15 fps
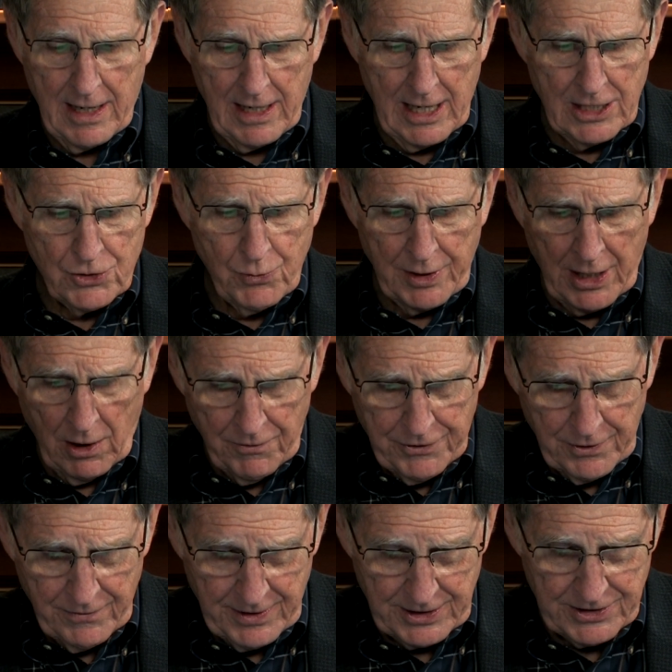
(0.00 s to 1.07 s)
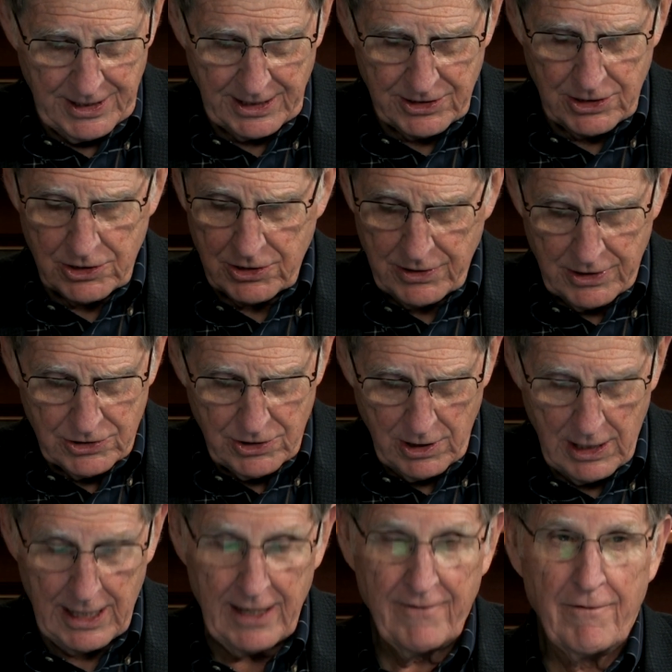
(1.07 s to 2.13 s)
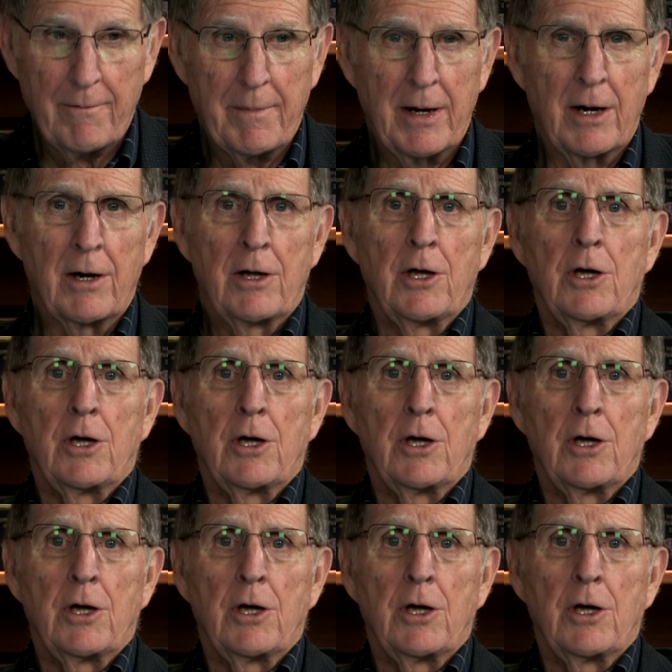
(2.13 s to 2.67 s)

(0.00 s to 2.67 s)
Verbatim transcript: As we go through these things, there, there's a lot of them here.